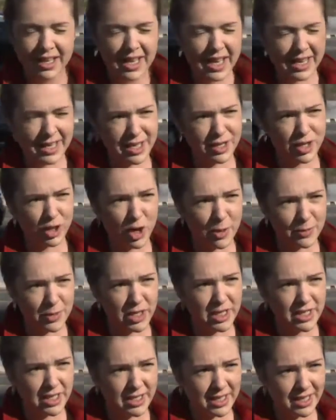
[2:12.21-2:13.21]
and get the
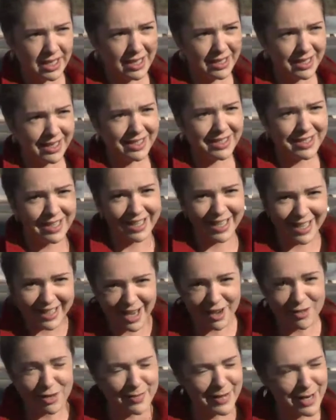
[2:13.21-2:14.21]
community together to let
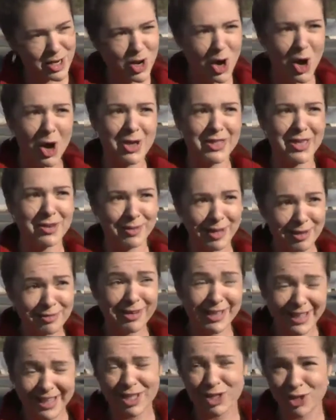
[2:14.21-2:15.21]
government know that we
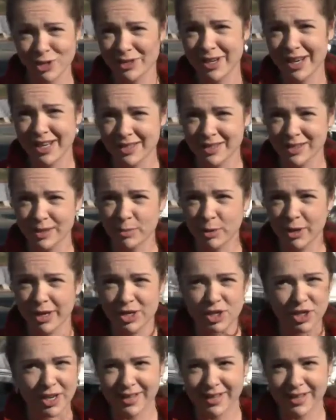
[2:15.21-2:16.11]
really do need this bridge.